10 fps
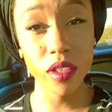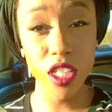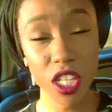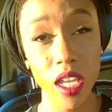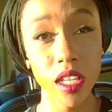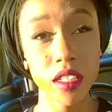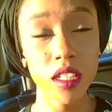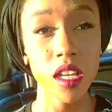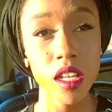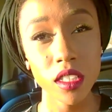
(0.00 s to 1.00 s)
with the shake.
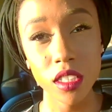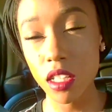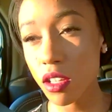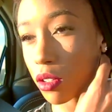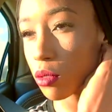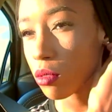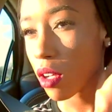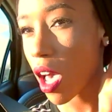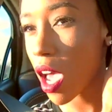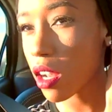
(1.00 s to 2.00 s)
So
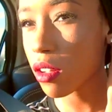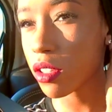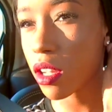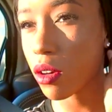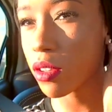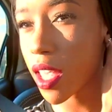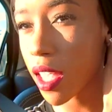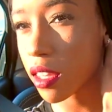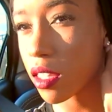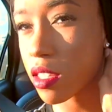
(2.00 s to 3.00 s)
I don't know
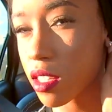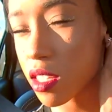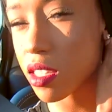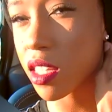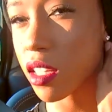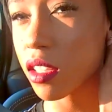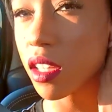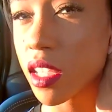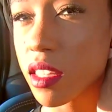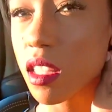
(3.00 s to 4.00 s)
that this concealer
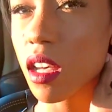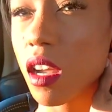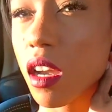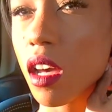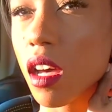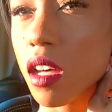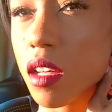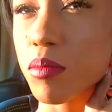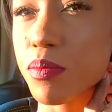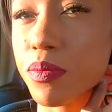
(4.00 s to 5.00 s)
is gonna
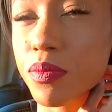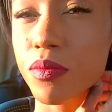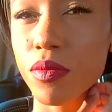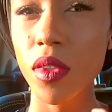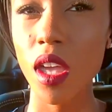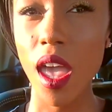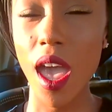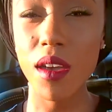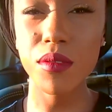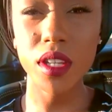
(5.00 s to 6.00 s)
um,
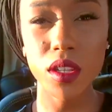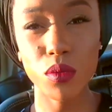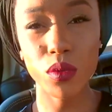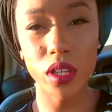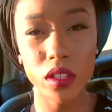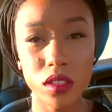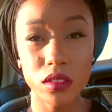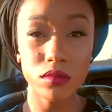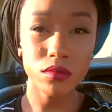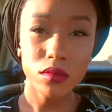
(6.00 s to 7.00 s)
have any real
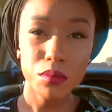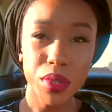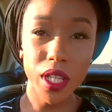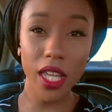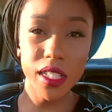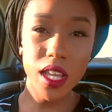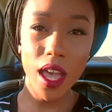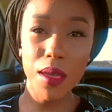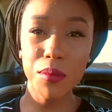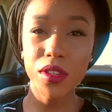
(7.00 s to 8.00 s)

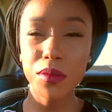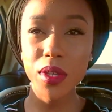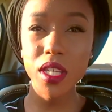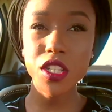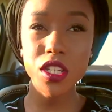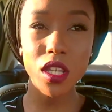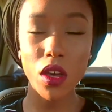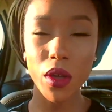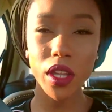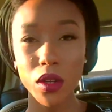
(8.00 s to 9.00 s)
playtime with me just
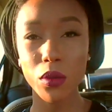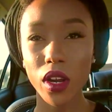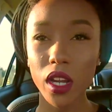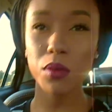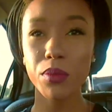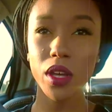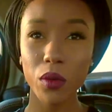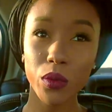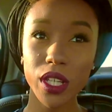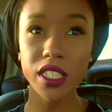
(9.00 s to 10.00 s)
going to work, but
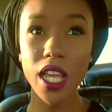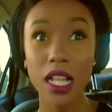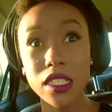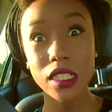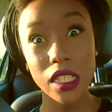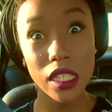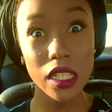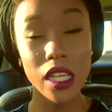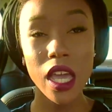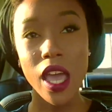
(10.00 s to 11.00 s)
we shall see.
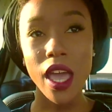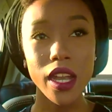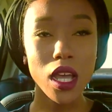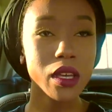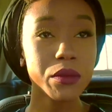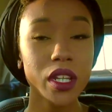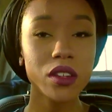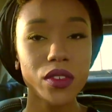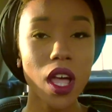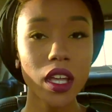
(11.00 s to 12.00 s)
And I am
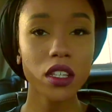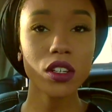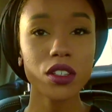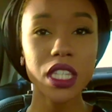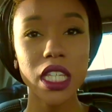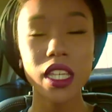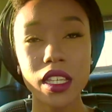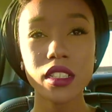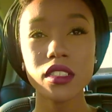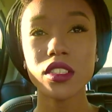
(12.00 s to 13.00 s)
gonna vlog the whole thing
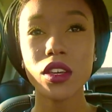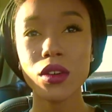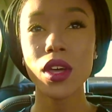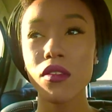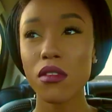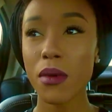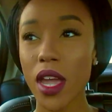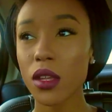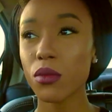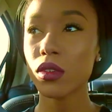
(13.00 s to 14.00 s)
so
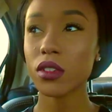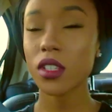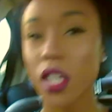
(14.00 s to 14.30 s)
everybody will